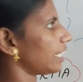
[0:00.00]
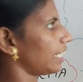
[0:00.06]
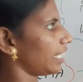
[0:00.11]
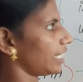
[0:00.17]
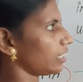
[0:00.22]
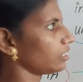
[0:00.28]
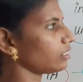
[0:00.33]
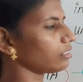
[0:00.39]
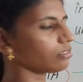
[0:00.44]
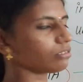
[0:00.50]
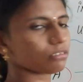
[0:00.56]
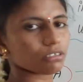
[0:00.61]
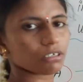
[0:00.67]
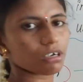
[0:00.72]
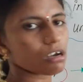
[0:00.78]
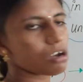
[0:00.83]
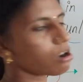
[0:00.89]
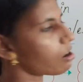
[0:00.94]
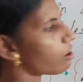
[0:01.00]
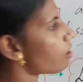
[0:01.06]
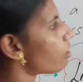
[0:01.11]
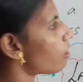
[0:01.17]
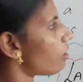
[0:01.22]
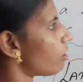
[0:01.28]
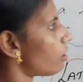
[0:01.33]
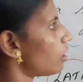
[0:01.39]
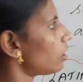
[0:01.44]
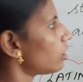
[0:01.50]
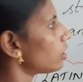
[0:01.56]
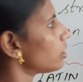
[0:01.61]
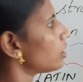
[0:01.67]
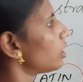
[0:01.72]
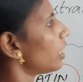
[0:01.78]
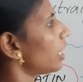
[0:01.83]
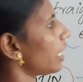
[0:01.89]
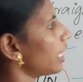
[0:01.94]
line or
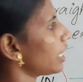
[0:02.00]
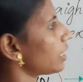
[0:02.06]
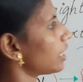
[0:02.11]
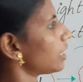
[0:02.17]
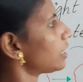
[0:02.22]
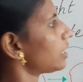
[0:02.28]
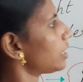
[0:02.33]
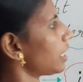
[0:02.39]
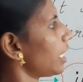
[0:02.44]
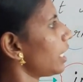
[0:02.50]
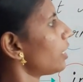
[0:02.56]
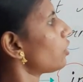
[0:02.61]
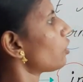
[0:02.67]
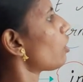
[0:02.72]
in the state